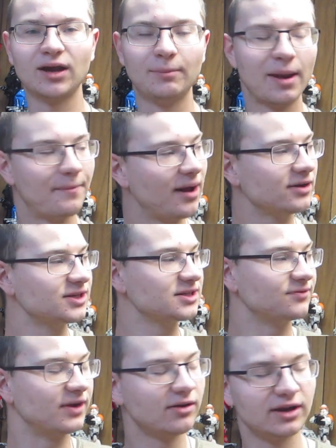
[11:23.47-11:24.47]
I apologize
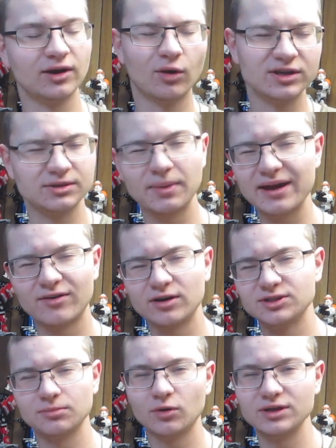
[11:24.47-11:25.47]
if you hear any noise. You might have
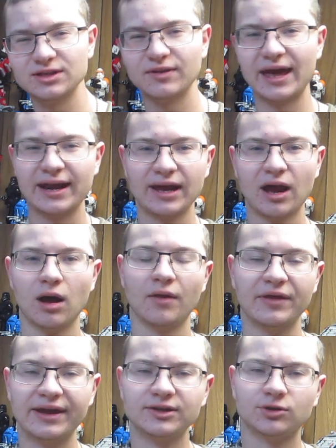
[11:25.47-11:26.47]
heard some noise in that
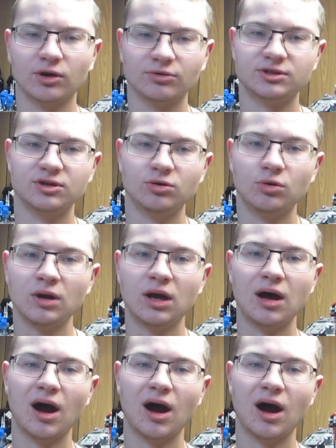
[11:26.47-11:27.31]
the intro too.